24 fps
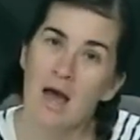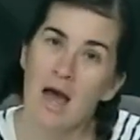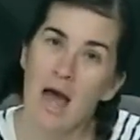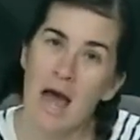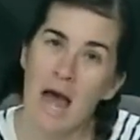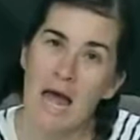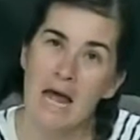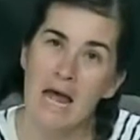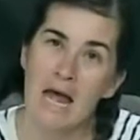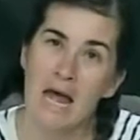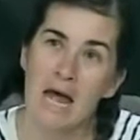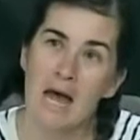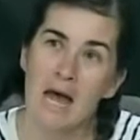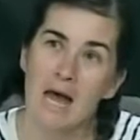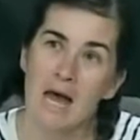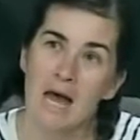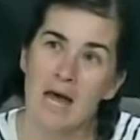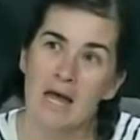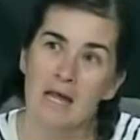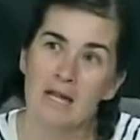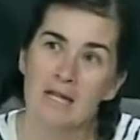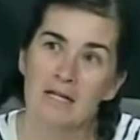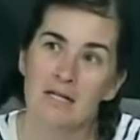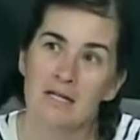
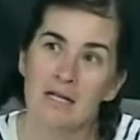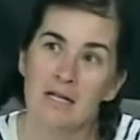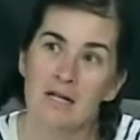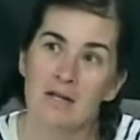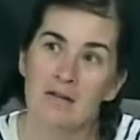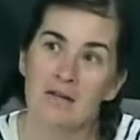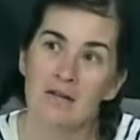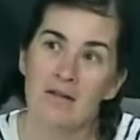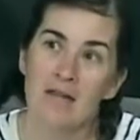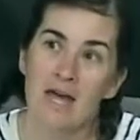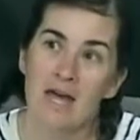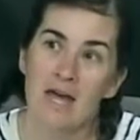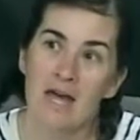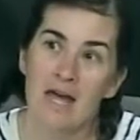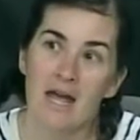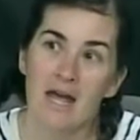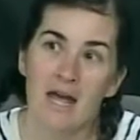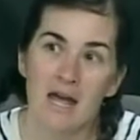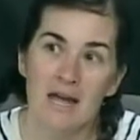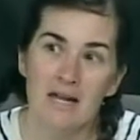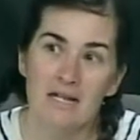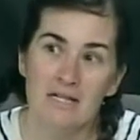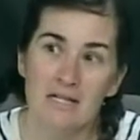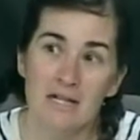And they
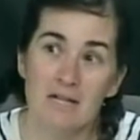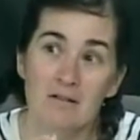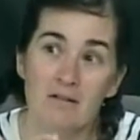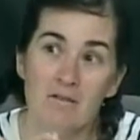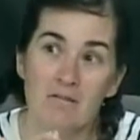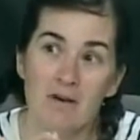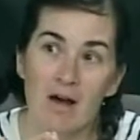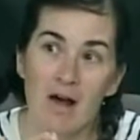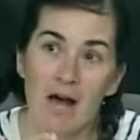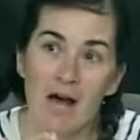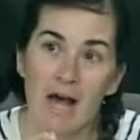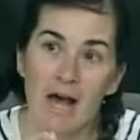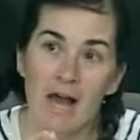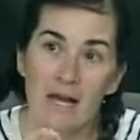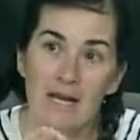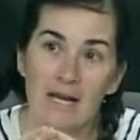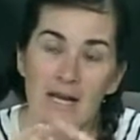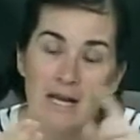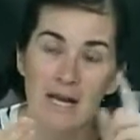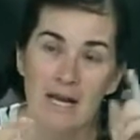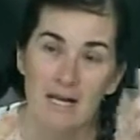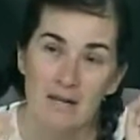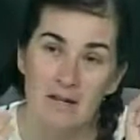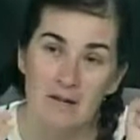
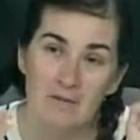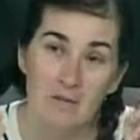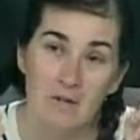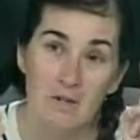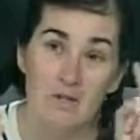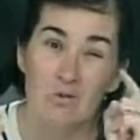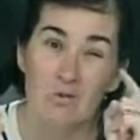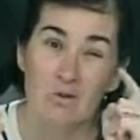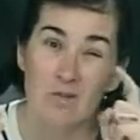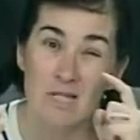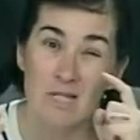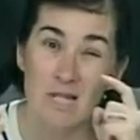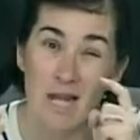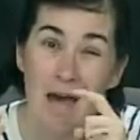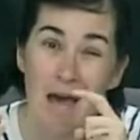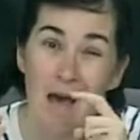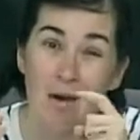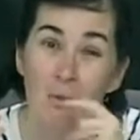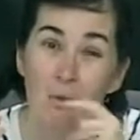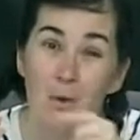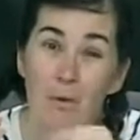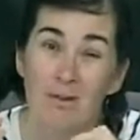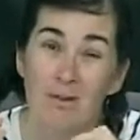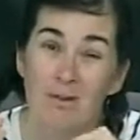identified individuals
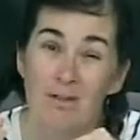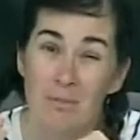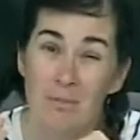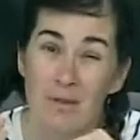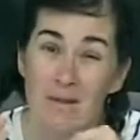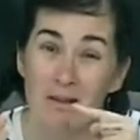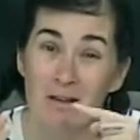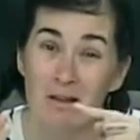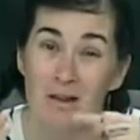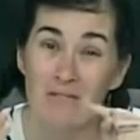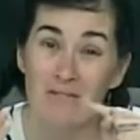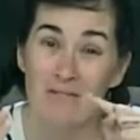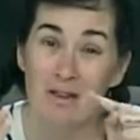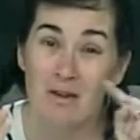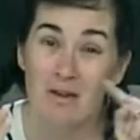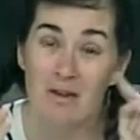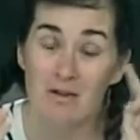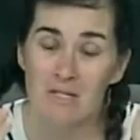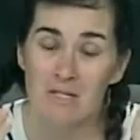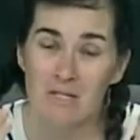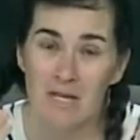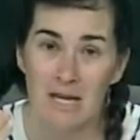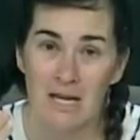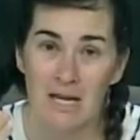that were repeat
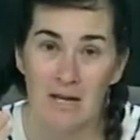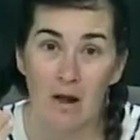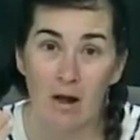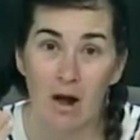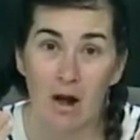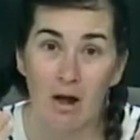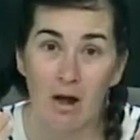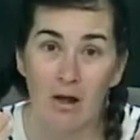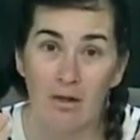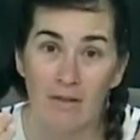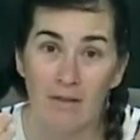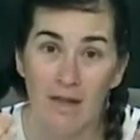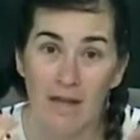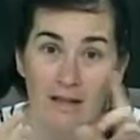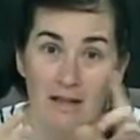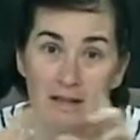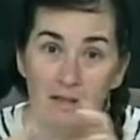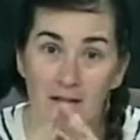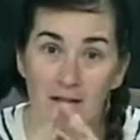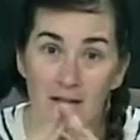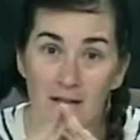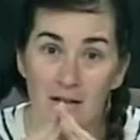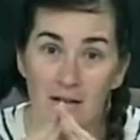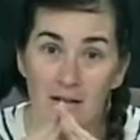offenders in, like,
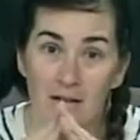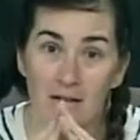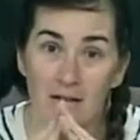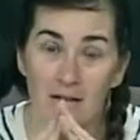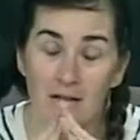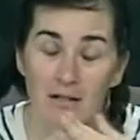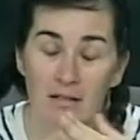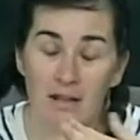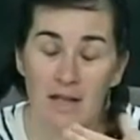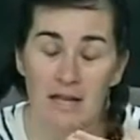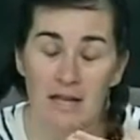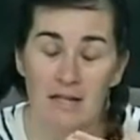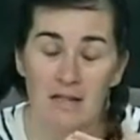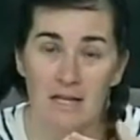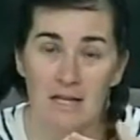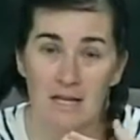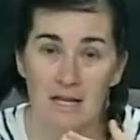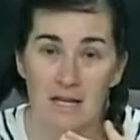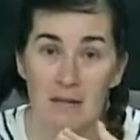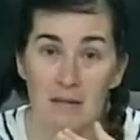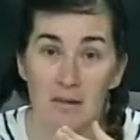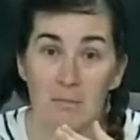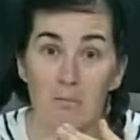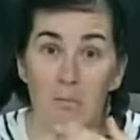they
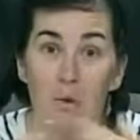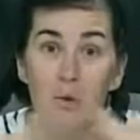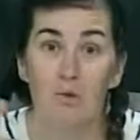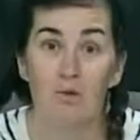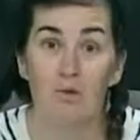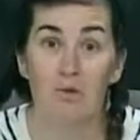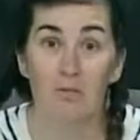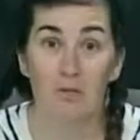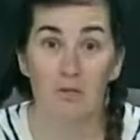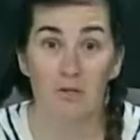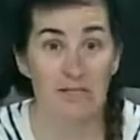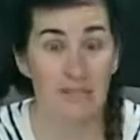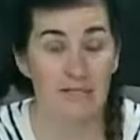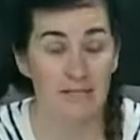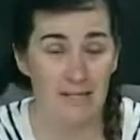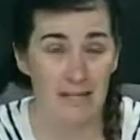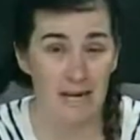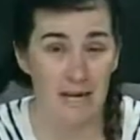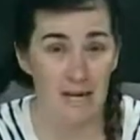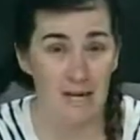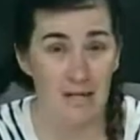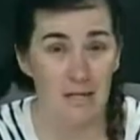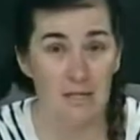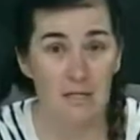think in multiple
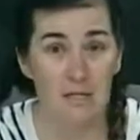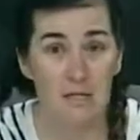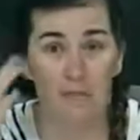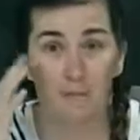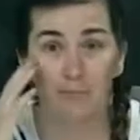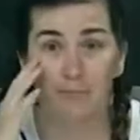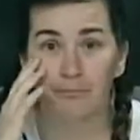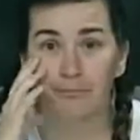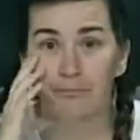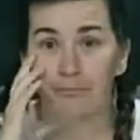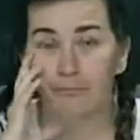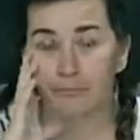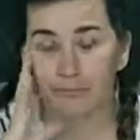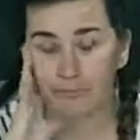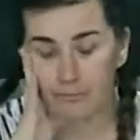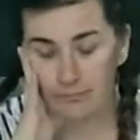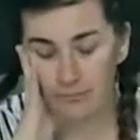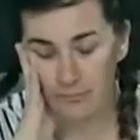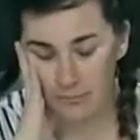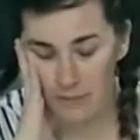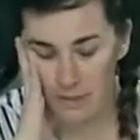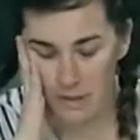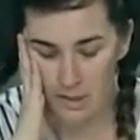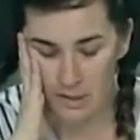states.
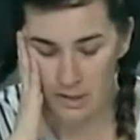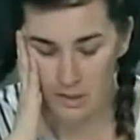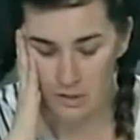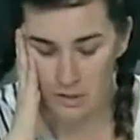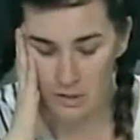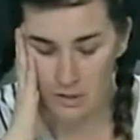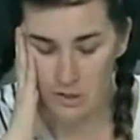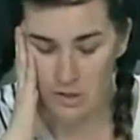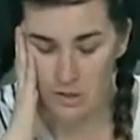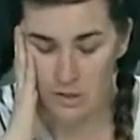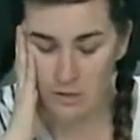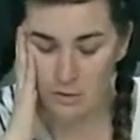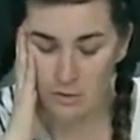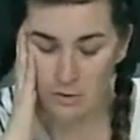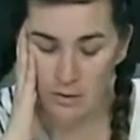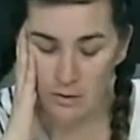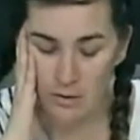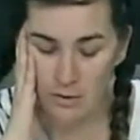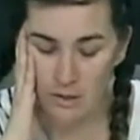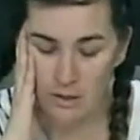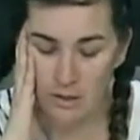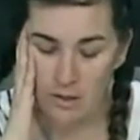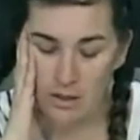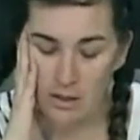So
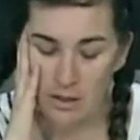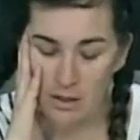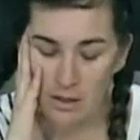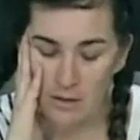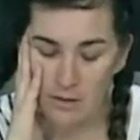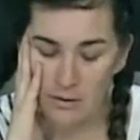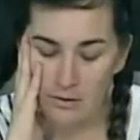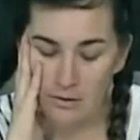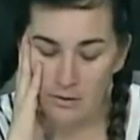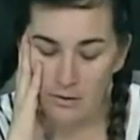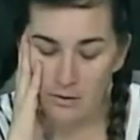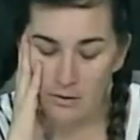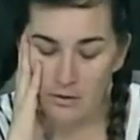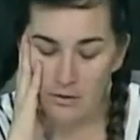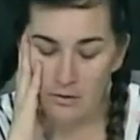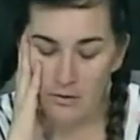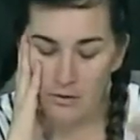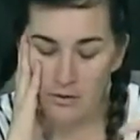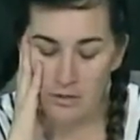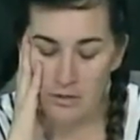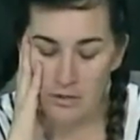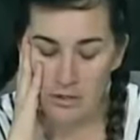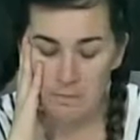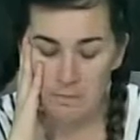
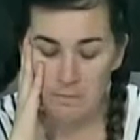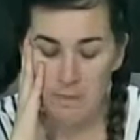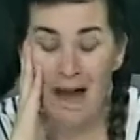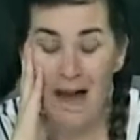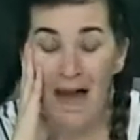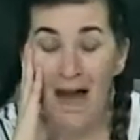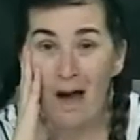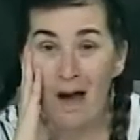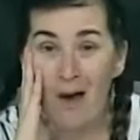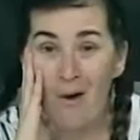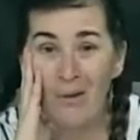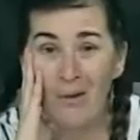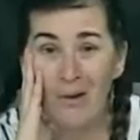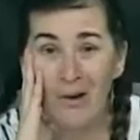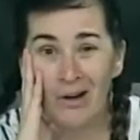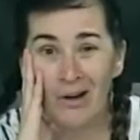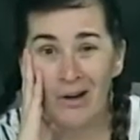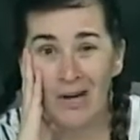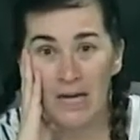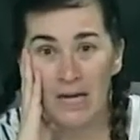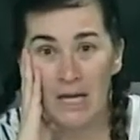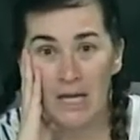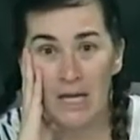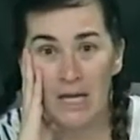there's
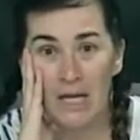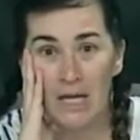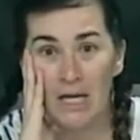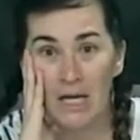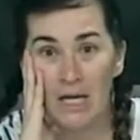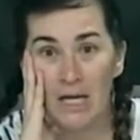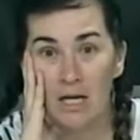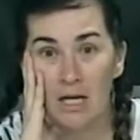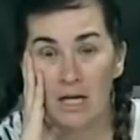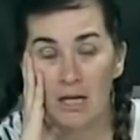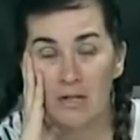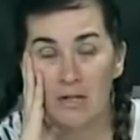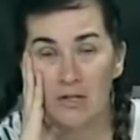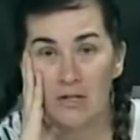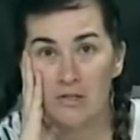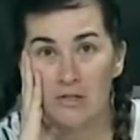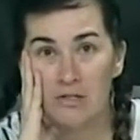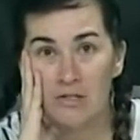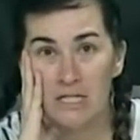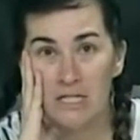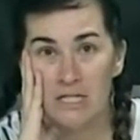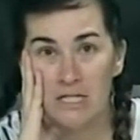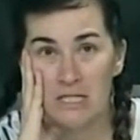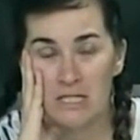power in
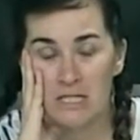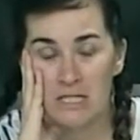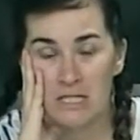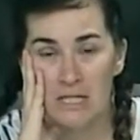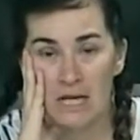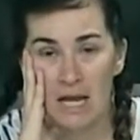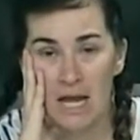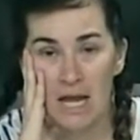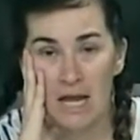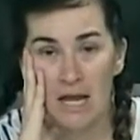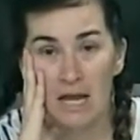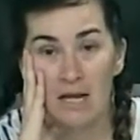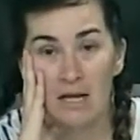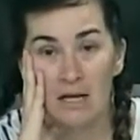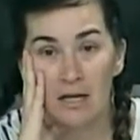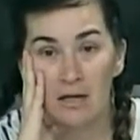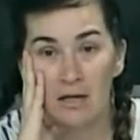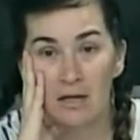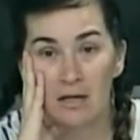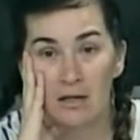using DNA.